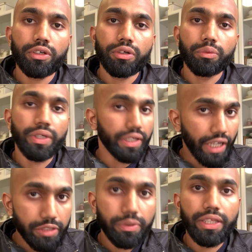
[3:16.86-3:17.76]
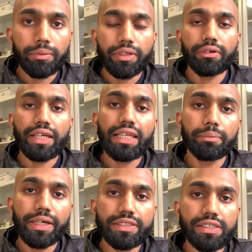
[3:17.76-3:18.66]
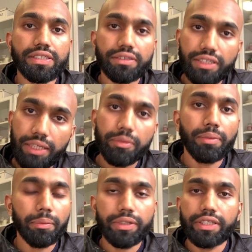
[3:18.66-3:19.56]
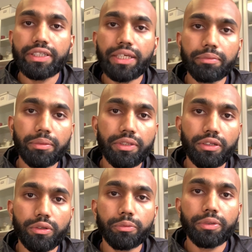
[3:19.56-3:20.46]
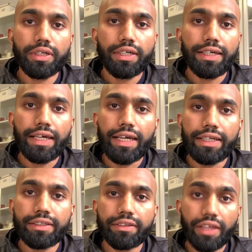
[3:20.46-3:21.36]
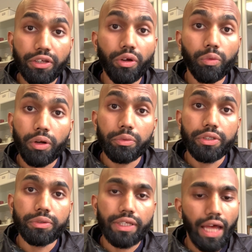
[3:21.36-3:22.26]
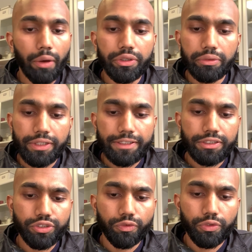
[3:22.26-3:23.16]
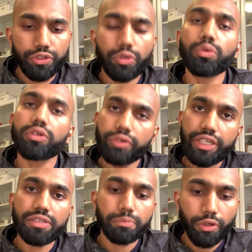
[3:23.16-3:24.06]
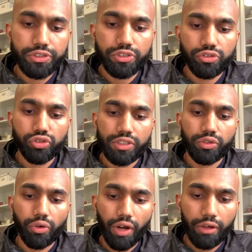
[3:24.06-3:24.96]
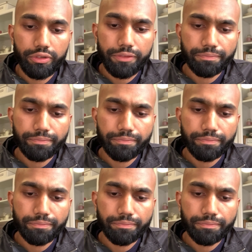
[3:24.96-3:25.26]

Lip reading: engage with them in a regular basis, keep them updated, keep them in the loop, and they know what we're doing and how we're doing it, so forth. So we'll create some process and structure around it.